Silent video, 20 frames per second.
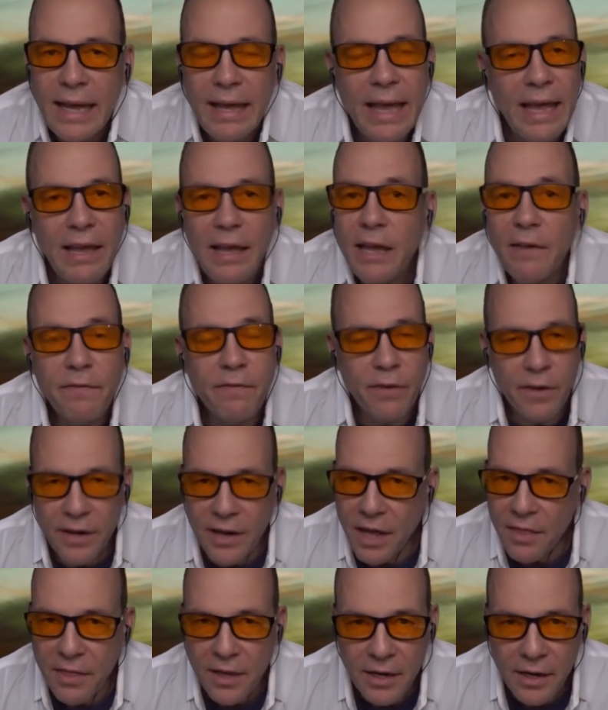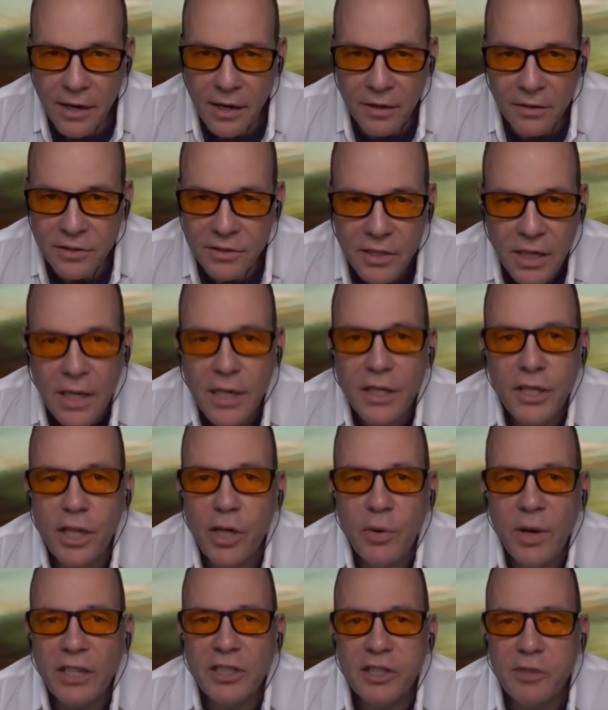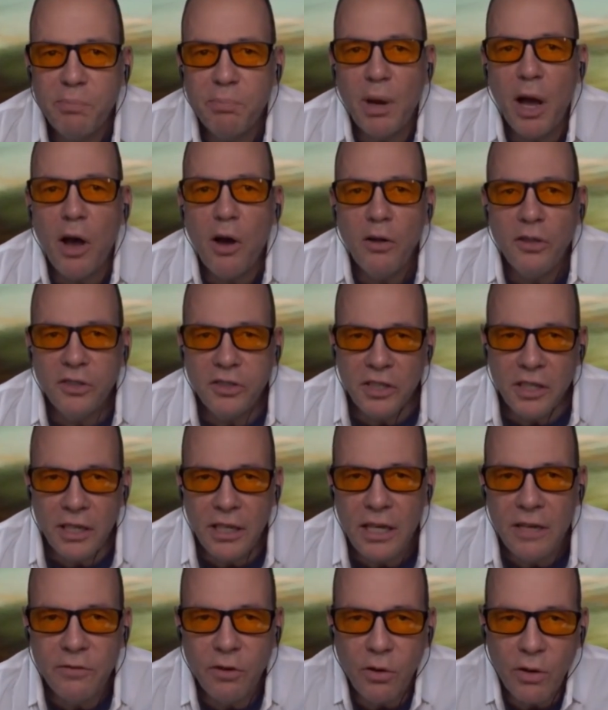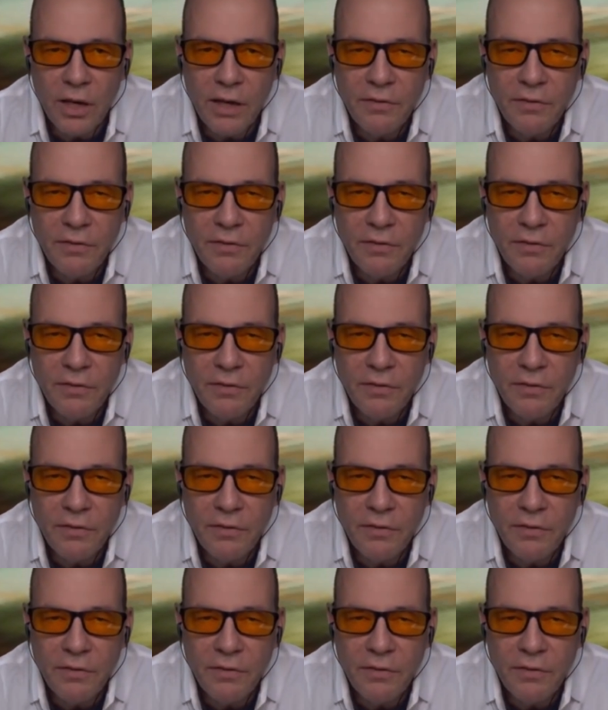if for nothing else, to expose the evil.